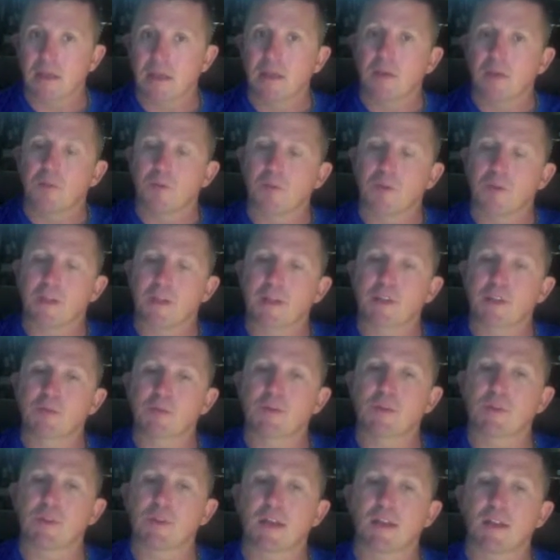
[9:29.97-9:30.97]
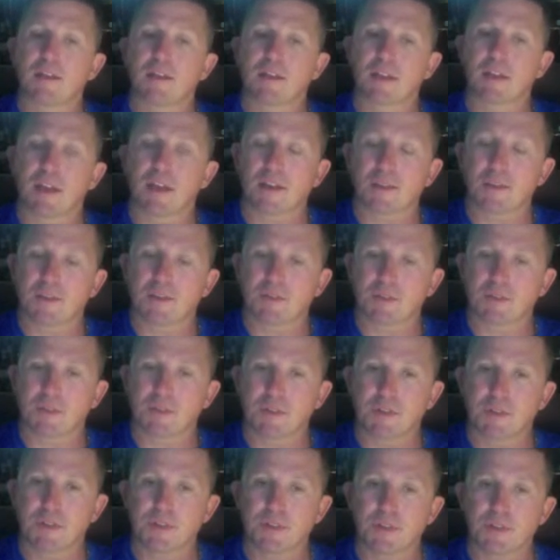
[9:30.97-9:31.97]
But here's what lots of customers
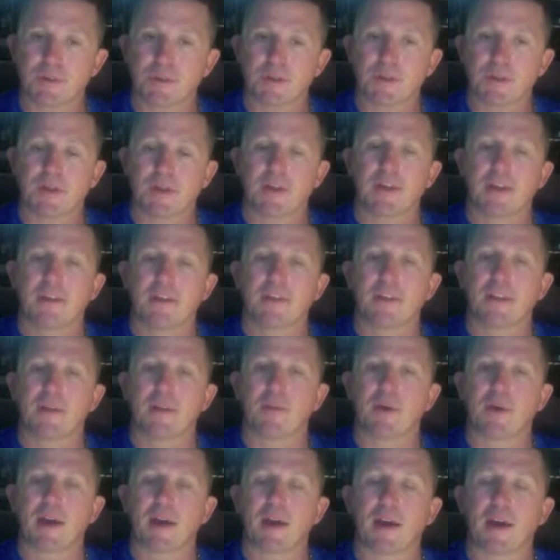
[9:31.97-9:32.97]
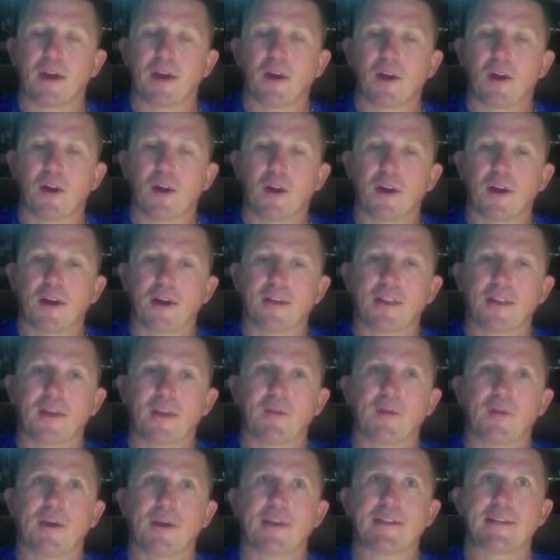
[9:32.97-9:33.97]
do. They buy a car and they
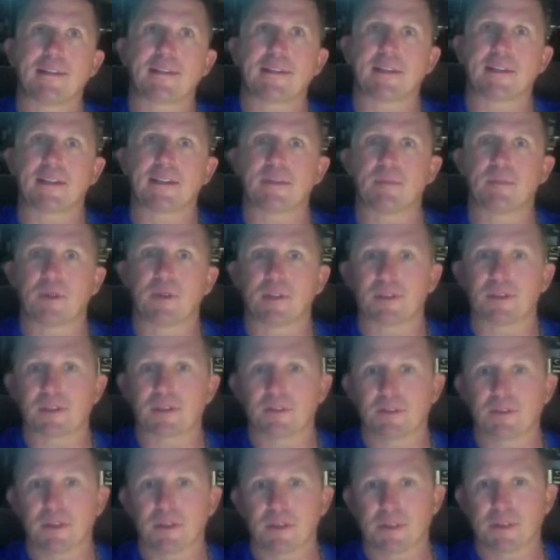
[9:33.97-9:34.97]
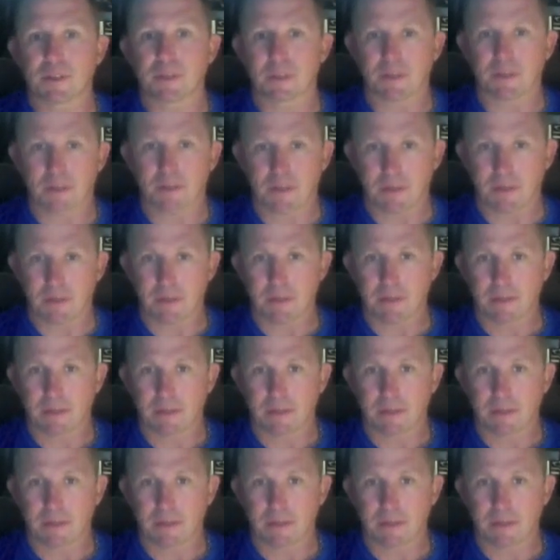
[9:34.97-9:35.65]
wait 6 months to register it.